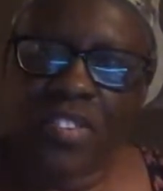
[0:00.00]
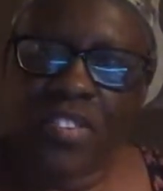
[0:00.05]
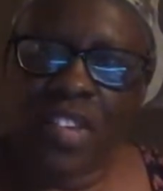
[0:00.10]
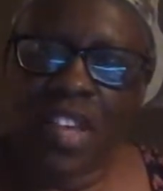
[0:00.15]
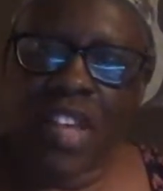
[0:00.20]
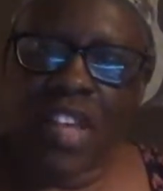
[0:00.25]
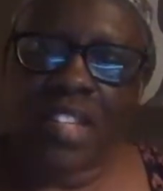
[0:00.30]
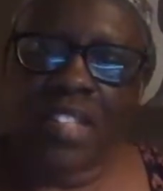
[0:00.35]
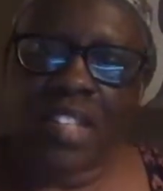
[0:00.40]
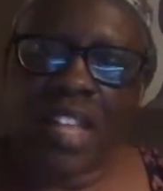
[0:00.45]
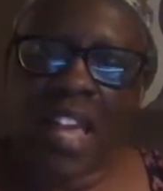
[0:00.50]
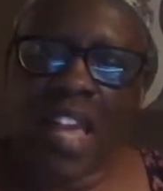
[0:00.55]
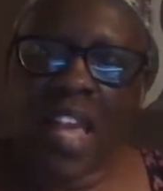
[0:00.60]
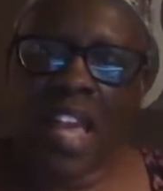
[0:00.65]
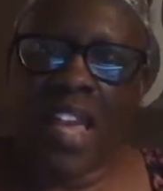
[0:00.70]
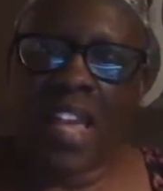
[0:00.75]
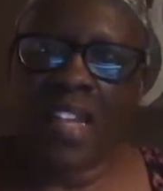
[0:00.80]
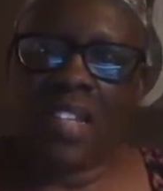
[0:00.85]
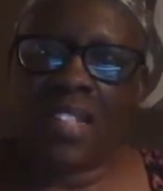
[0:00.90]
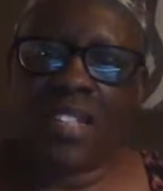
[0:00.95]
says
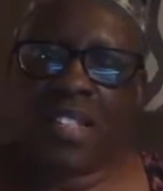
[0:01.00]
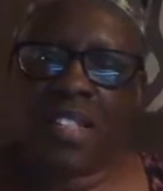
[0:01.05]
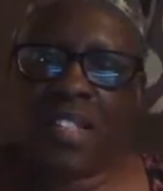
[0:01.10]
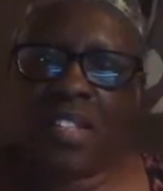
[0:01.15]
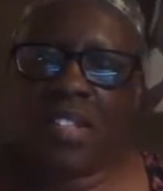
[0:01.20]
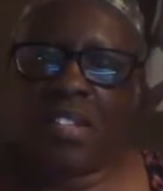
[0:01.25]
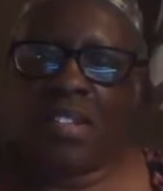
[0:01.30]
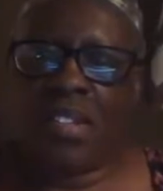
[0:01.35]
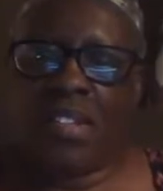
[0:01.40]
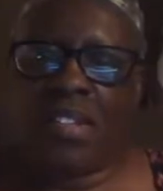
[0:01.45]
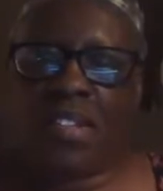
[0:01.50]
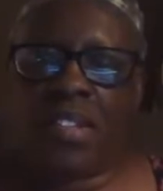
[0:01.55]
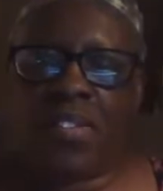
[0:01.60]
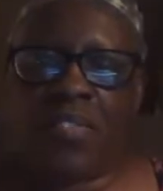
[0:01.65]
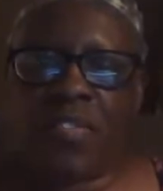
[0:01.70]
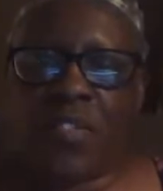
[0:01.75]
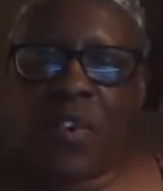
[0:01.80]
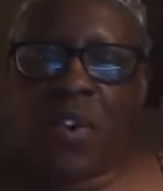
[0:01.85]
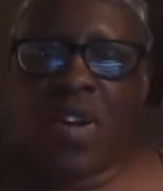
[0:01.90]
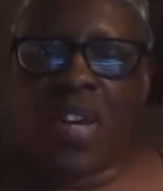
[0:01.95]
hey to the
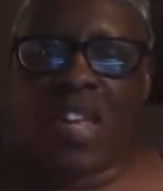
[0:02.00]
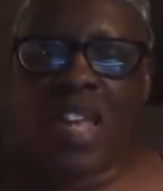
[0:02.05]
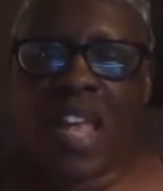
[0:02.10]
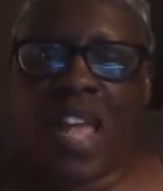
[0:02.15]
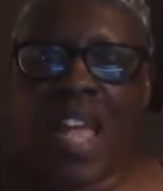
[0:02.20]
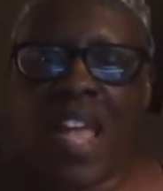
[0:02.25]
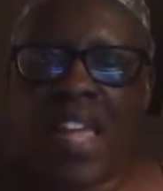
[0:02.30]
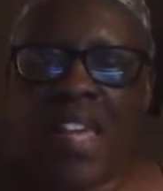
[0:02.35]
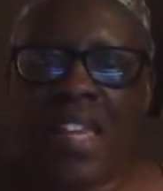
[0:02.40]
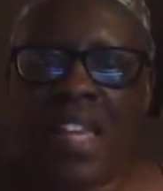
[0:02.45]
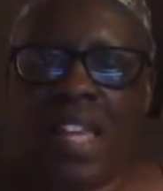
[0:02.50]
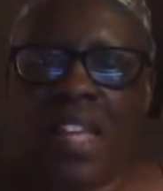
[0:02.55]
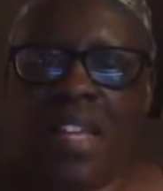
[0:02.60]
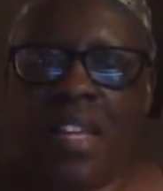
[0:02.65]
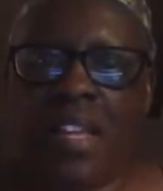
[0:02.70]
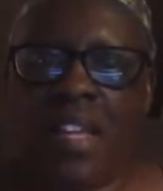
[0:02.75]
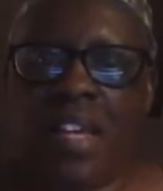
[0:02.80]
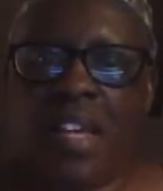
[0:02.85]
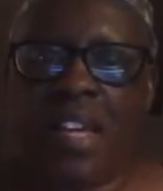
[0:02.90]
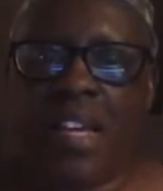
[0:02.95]
48.
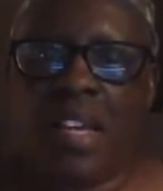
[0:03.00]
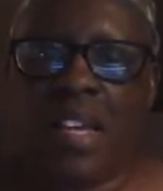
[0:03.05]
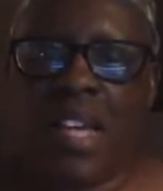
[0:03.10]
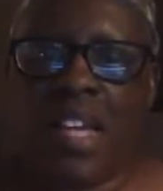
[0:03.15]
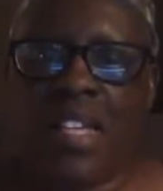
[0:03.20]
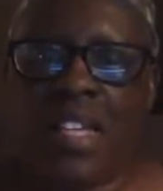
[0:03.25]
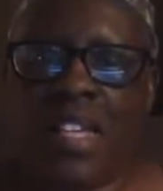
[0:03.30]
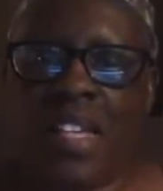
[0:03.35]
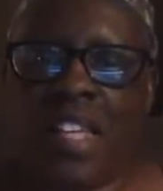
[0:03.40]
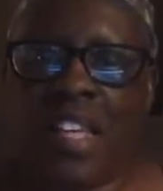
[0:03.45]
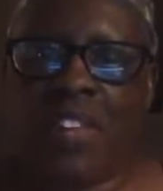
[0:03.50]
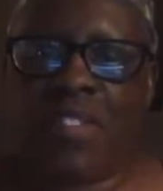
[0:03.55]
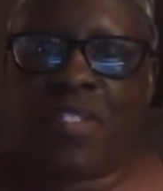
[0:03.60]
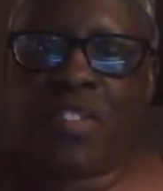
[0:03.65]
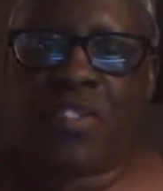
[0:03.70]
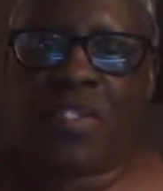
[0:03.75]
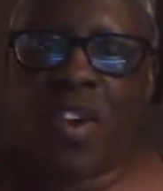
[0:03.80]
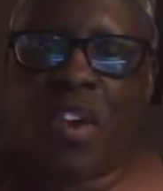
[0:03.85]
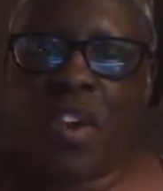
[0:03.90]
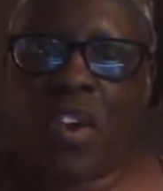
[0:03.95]
Eat to Live
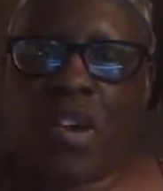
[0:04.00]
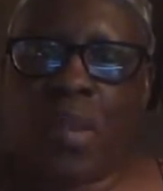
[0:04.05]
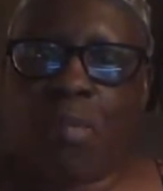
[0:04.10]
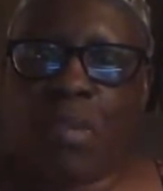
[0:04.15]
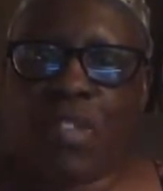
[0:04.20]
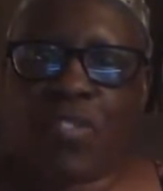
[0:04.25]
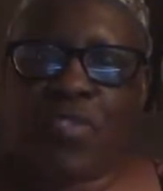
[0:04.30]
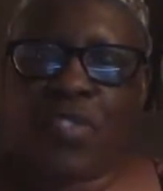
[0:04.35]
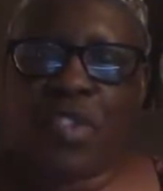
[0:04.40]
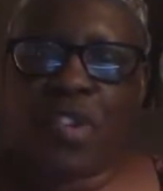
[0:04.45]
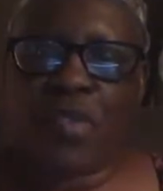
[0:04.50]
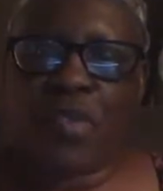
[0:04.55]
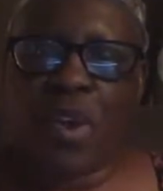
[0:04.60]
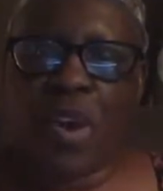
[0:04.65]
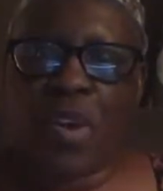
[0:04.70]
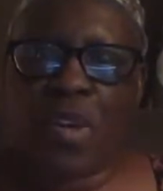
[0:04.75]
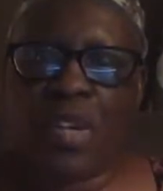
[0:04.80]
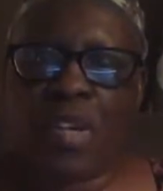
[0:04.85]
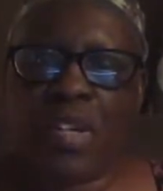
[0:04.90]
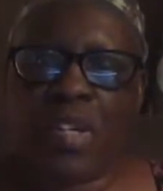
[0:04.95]
Strong and Miss Full
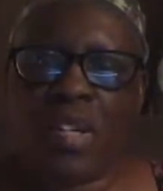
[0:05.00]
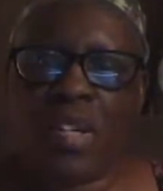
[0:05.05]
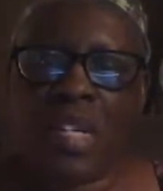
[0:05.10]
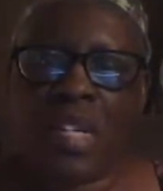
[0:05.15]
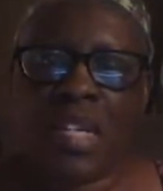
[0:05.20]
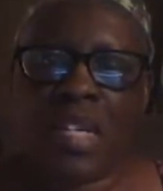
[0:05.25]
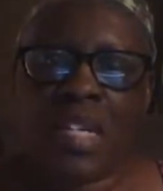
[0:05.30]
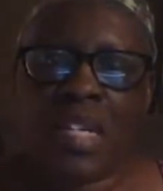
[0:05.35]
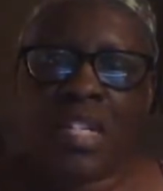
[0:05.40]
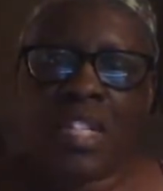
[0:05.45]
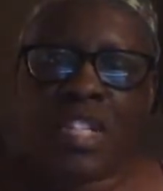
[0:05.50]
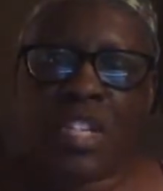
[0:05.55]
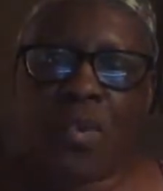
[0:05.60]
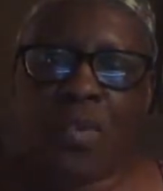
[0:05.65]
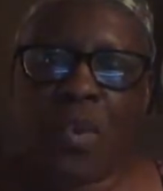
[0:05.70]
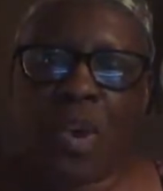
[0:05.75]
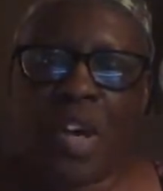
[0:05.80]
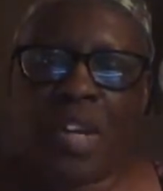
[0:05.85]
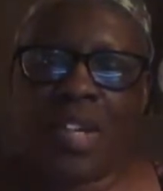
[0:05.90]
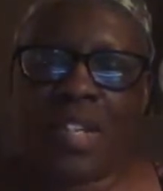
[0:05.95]
Roller.
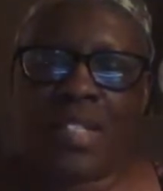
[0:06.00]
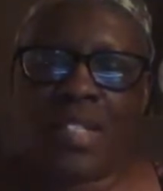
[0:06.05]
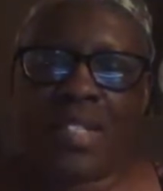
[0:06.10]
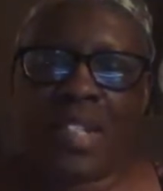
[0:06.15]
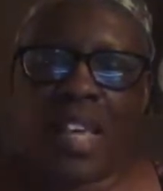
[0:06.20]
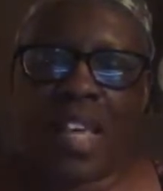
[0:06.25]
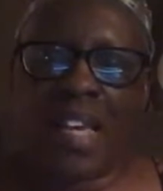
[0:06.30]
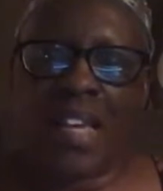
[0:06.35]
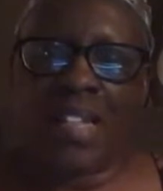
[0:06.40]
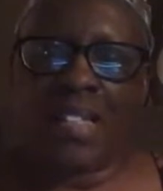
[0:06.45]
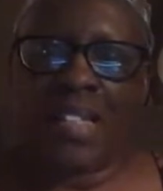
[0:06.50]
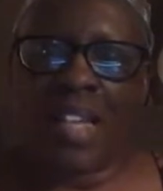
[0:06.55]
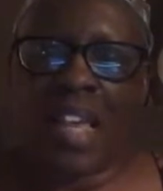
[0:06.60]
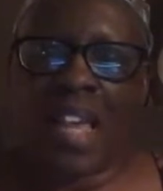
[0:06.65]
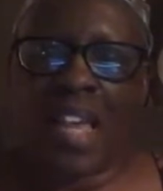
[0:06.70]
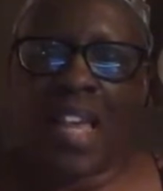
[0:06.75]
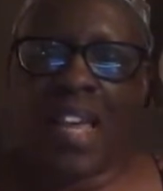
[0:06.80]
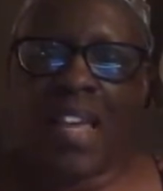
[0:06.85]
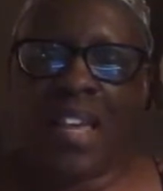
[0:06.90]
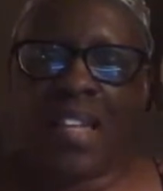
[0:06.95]
Shewana says
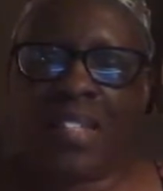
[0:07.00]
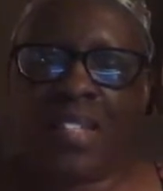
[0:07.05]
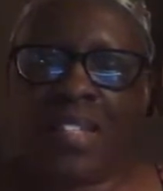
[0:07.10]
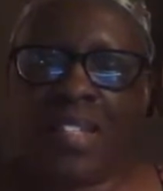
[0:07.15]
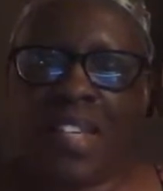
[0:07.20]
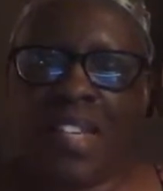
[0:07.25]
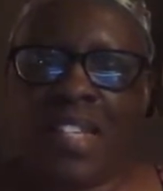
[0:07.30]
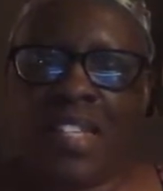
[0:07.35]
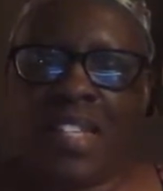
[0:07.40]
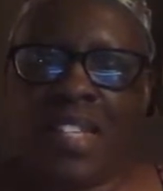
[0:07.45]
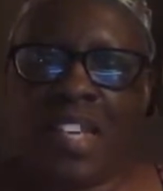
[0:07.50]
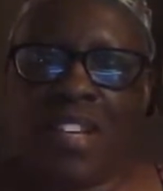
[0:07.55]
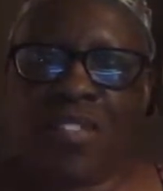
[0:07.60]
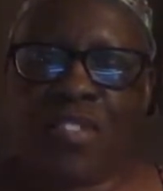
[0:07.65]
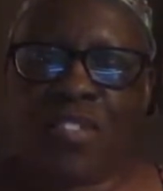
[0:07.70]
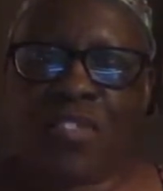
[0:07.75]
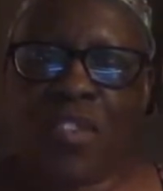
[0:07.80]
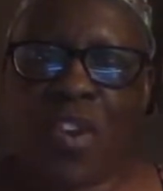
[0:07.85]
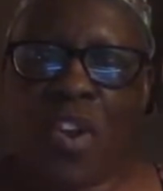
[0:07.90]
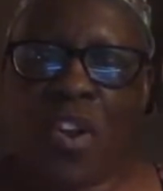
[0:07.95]
hey to Eat to Live
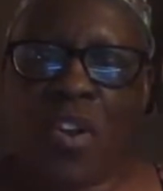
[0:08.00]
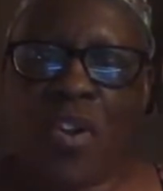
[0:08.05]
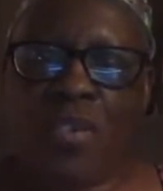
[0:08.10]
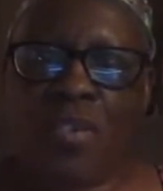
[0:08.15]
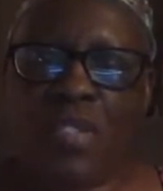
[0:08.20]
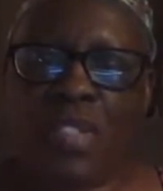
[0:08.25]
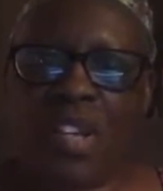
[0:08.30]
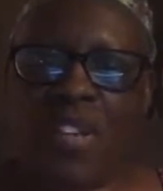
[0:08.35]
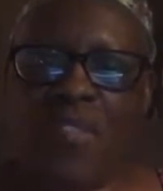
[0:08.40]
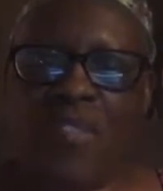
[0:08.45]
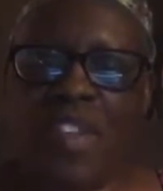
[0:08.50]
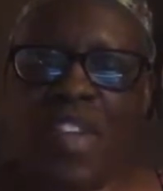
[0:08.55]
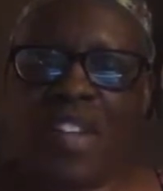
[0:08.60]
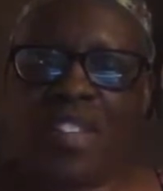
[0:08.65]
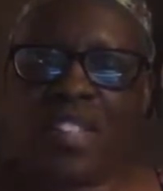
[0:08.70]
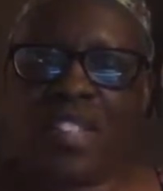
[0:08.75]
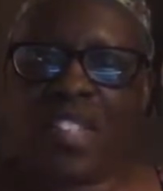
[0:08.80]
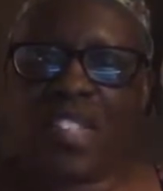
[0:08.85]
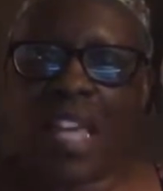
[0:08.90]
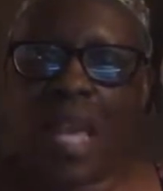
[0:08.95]
Strong. Tim Vale
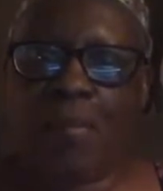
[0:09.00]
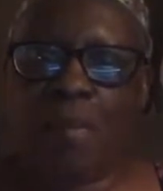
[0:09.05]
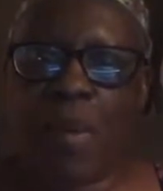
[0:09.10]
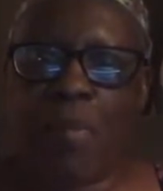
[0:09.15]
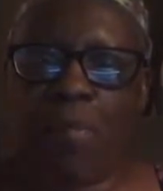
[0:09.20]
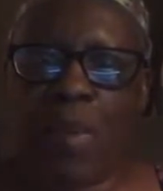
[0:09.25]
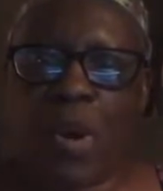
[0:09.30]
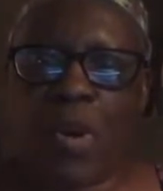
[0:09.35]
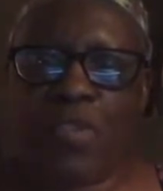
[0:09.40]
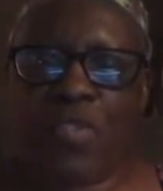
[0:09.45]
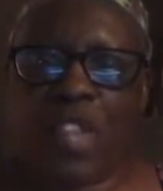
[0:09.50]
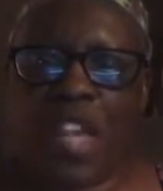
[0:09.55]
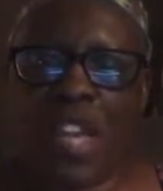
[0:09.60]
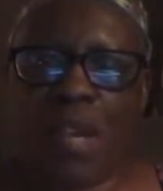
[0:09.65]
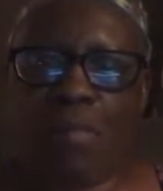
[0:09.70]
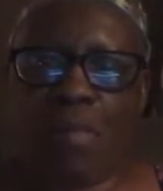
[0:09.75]
says happy birthday to